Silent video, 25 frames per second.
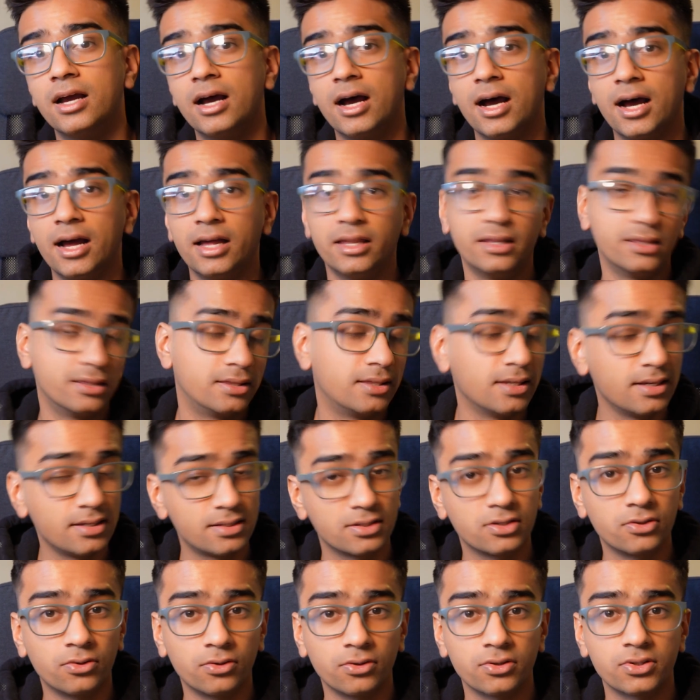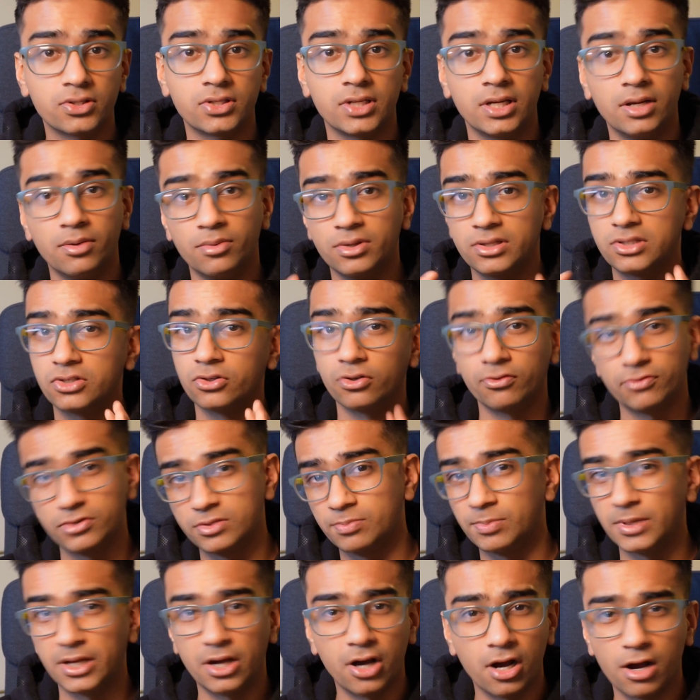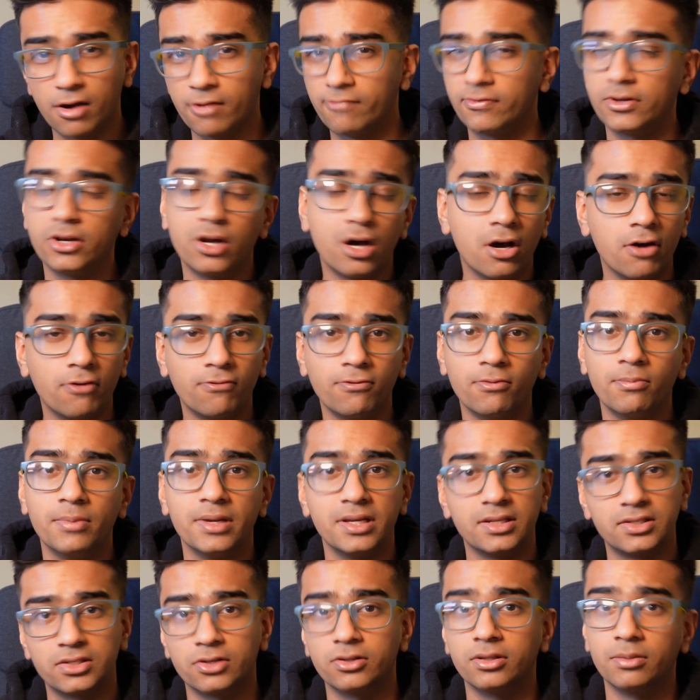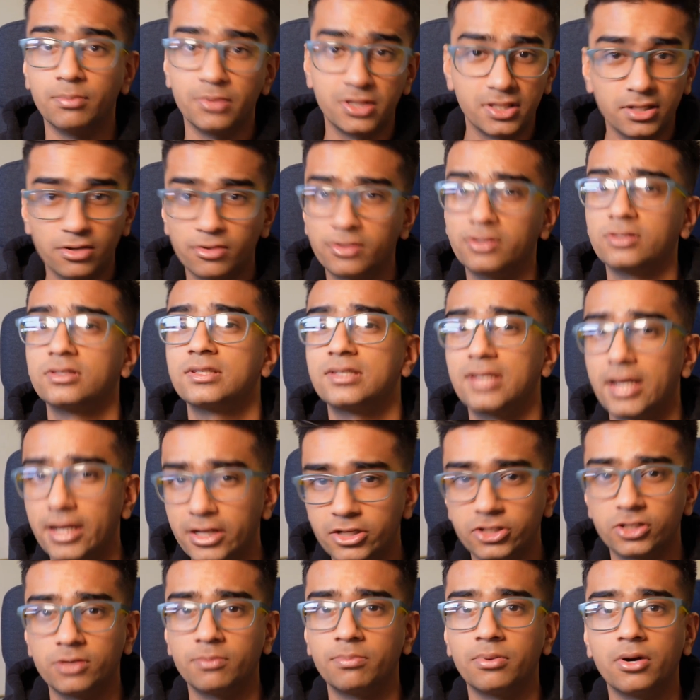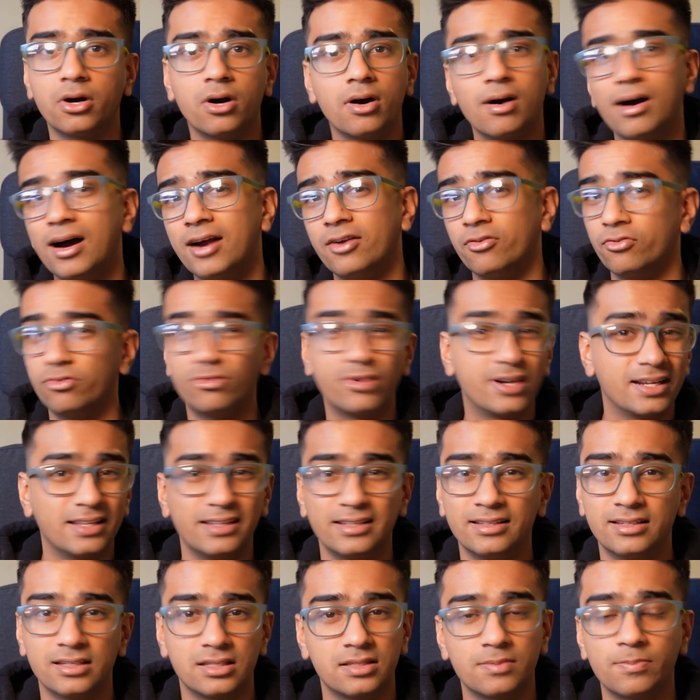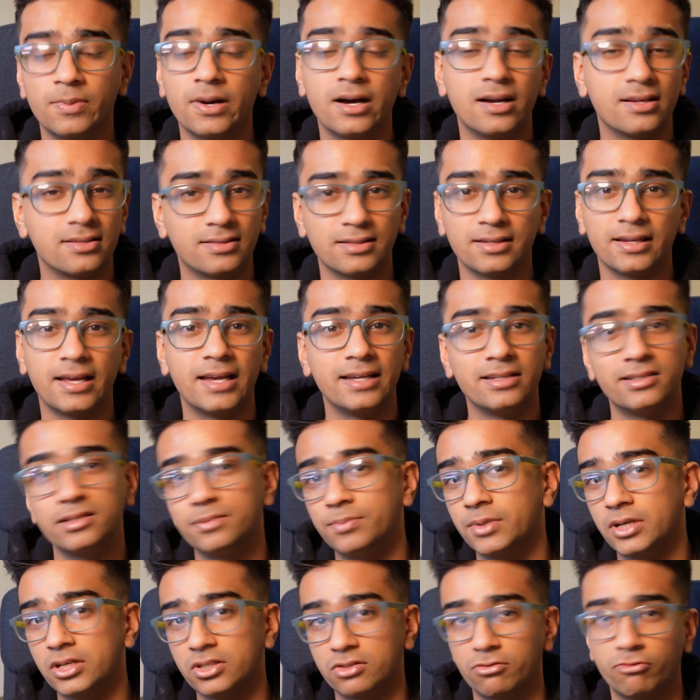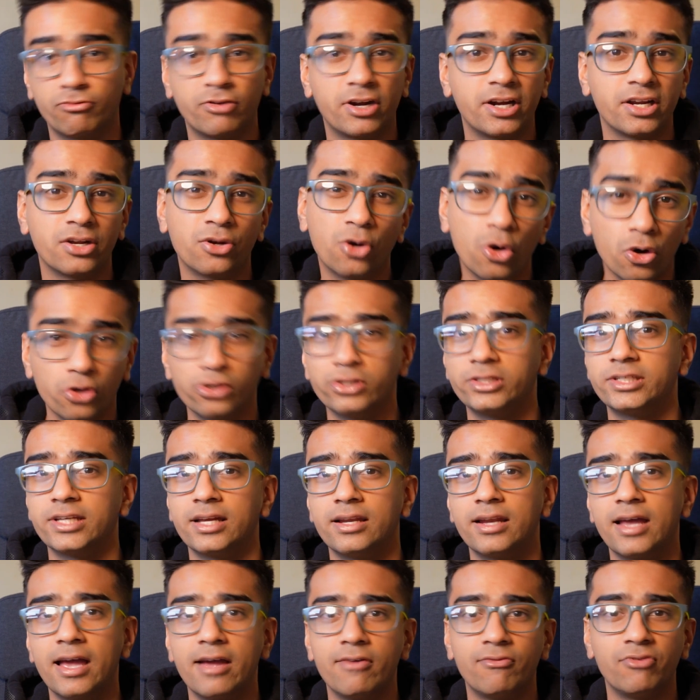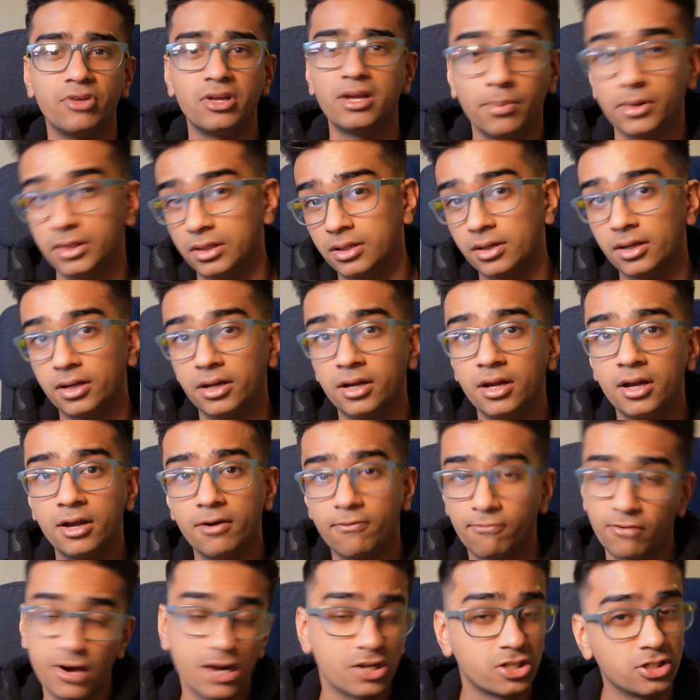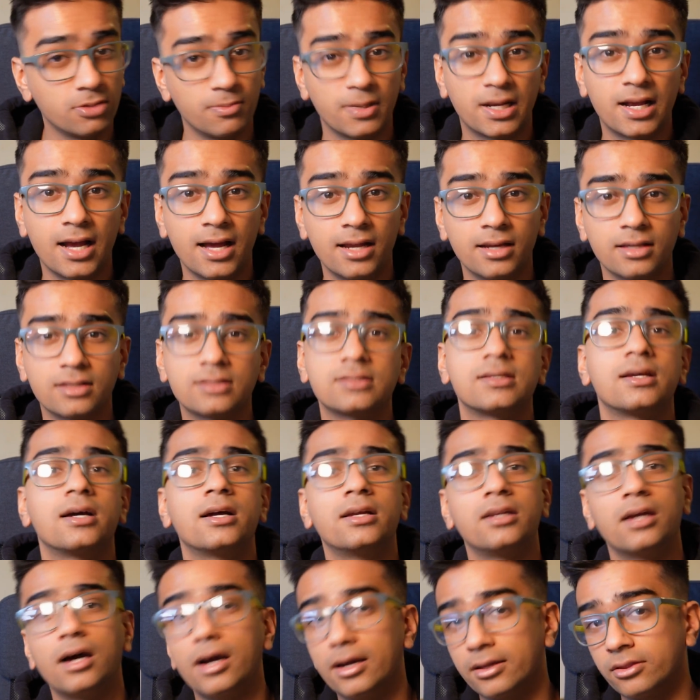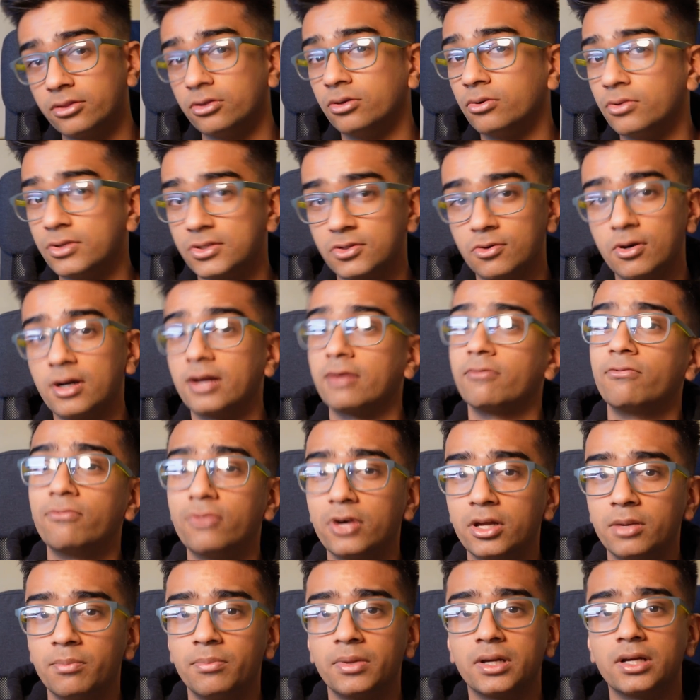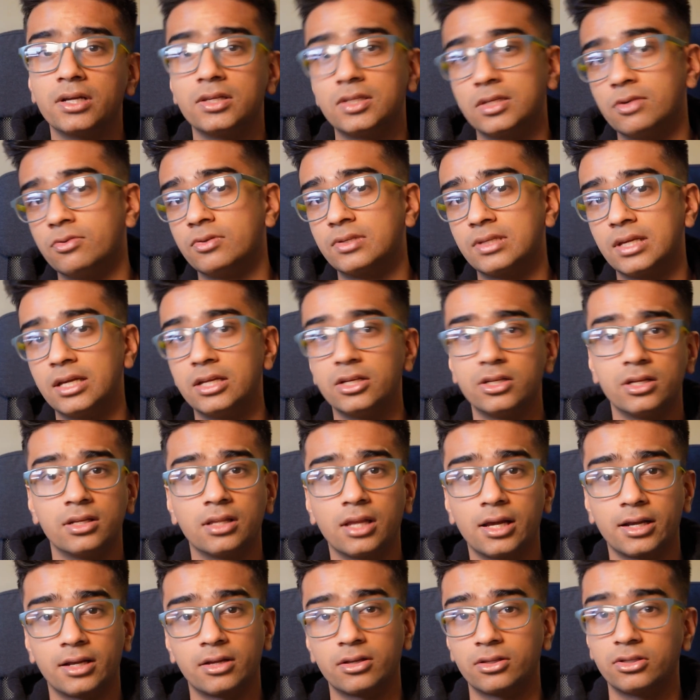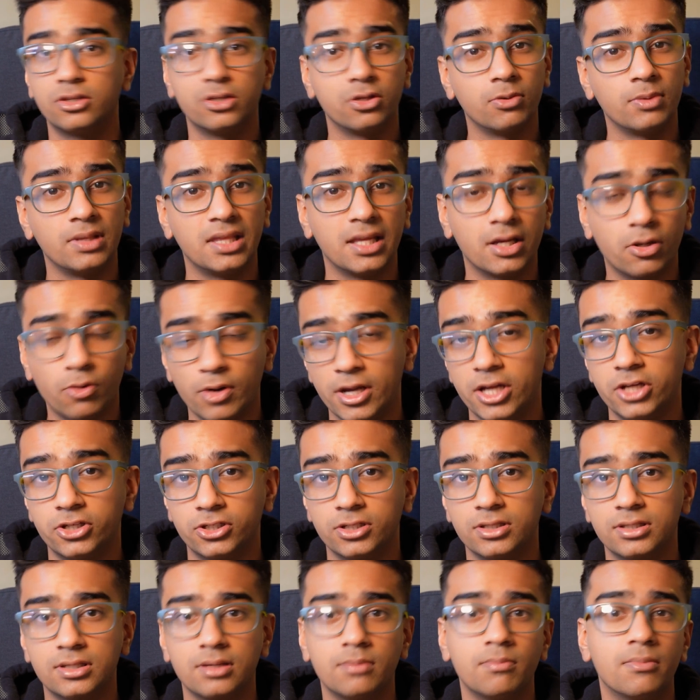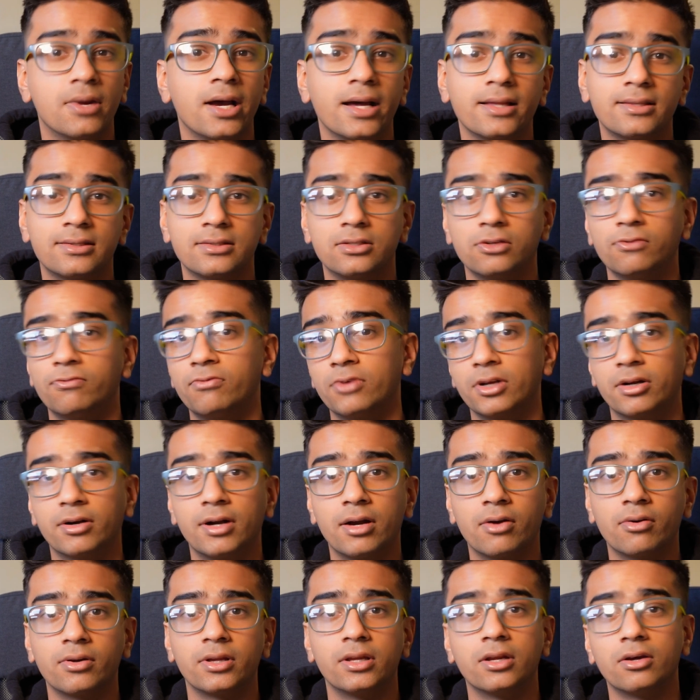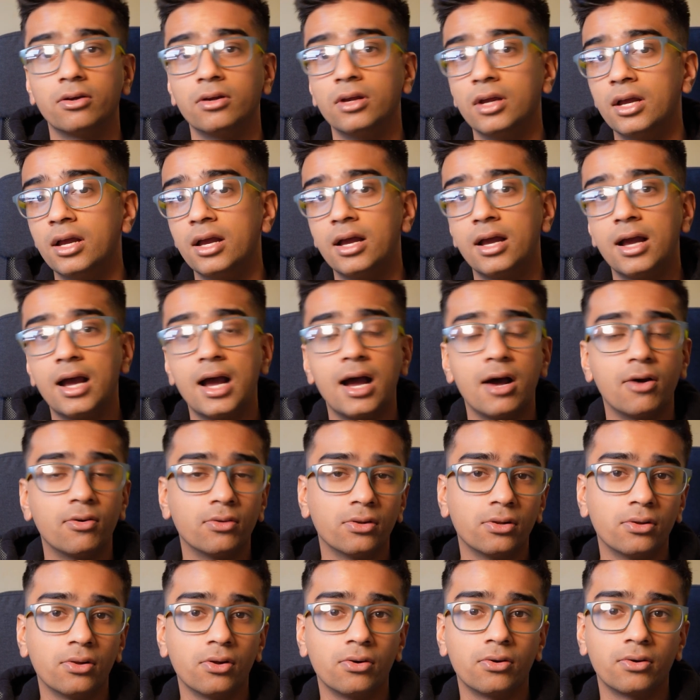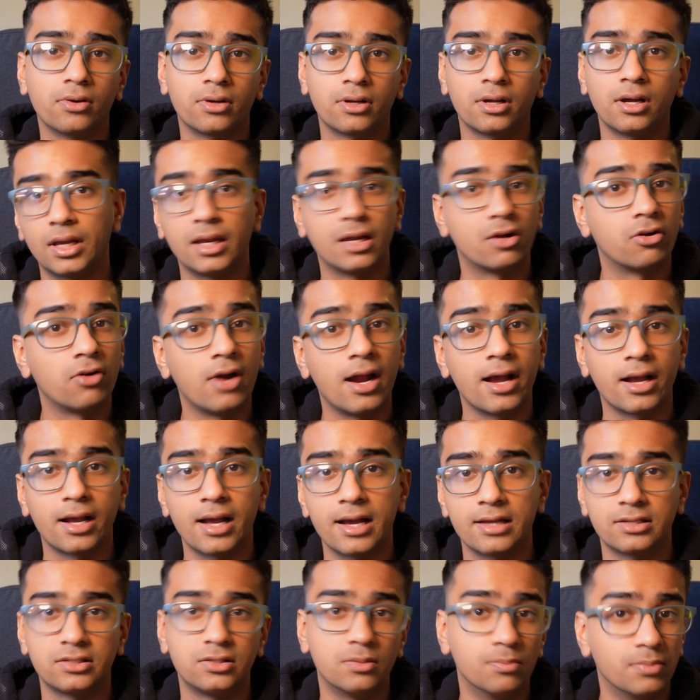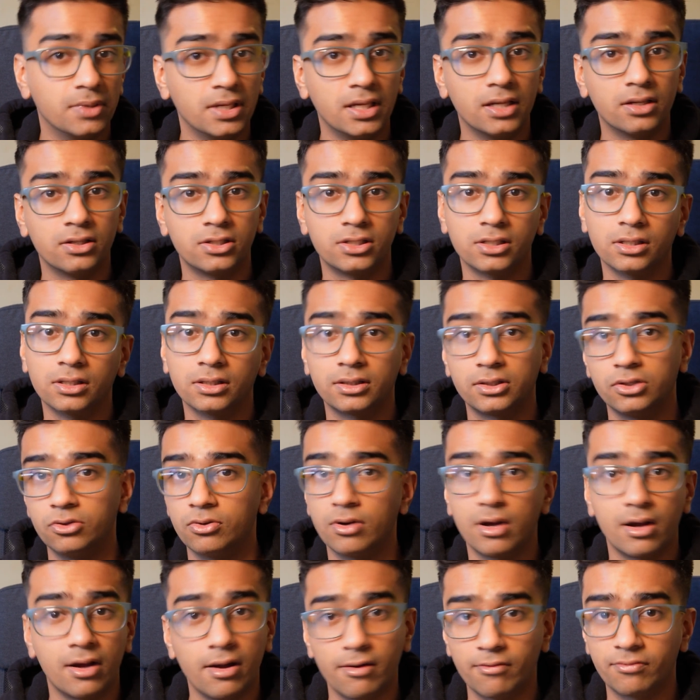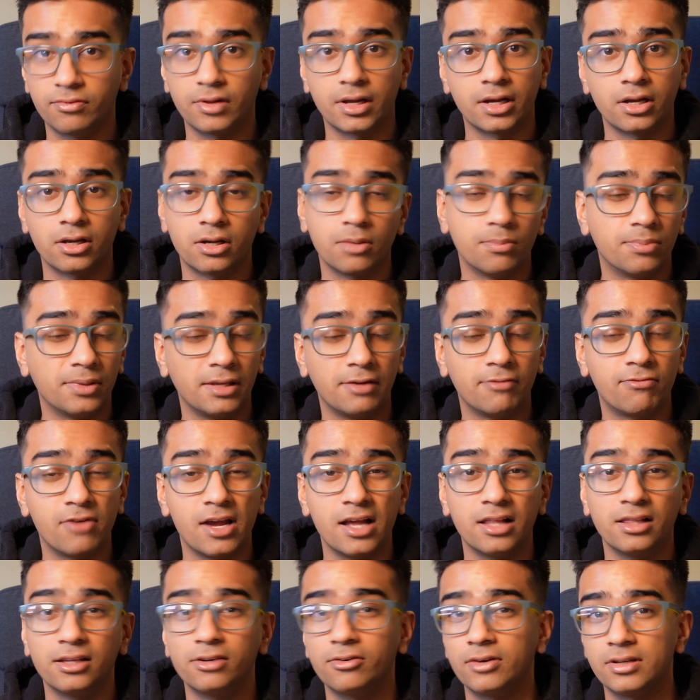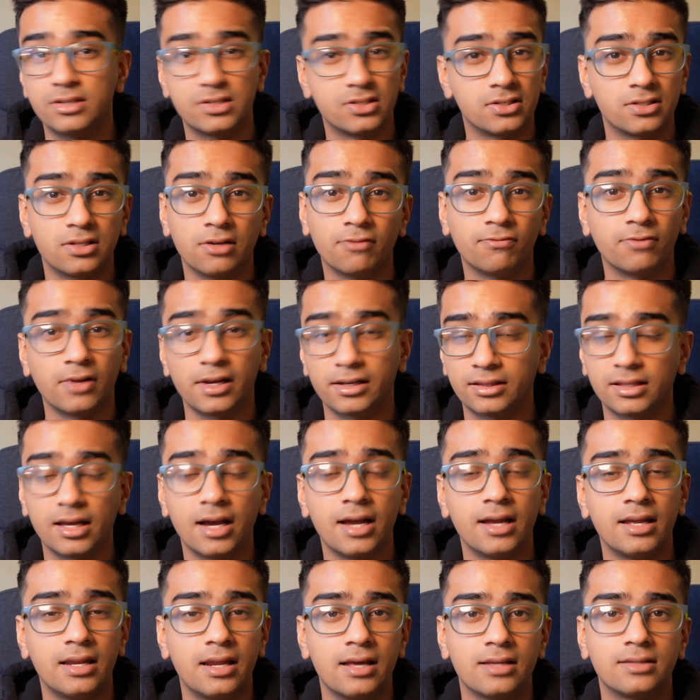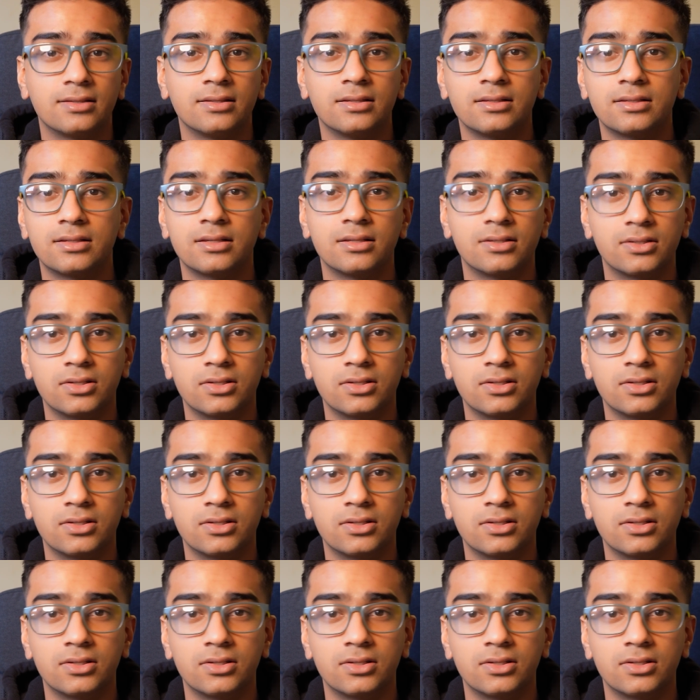And this course, it was sort of split half and half for me. So the material section part I really despised and hated because it was very content heavy. But the fracture mechanics side I thought was quite fun because it was in, like to do with equations and maths to figure out, you know, how long a crack has to be until you have like a complete failure and stuff like that in essence.